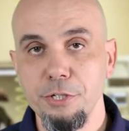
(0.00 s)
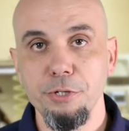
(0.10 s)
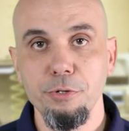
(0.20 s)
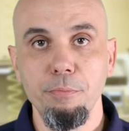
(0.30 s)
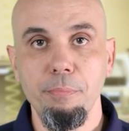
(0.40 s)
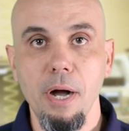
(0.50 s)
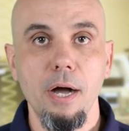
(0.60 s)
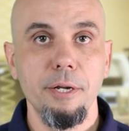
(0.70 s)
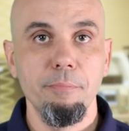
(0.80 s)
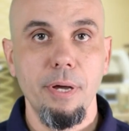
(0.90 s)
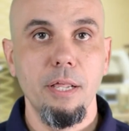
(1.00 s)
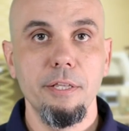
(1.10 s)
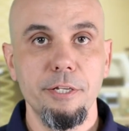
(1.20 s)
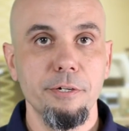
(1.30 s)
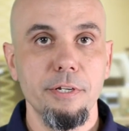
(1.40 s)
do bond
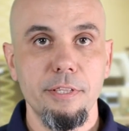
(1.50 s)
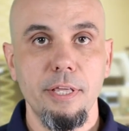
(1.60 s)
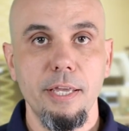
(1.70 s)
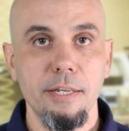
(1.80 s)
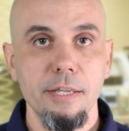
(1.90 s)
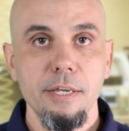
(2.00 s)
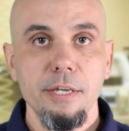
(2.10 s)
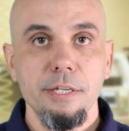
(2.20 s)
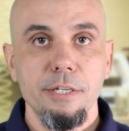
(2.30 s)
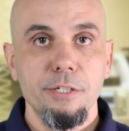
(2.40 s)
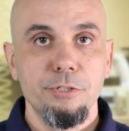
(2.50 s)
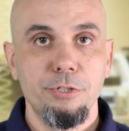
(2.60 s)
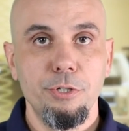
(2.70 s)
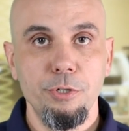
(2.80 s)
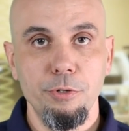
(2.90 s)
polyurethane
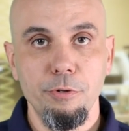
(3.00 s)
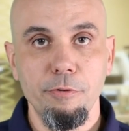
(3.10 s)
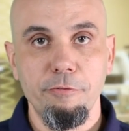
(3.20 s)
to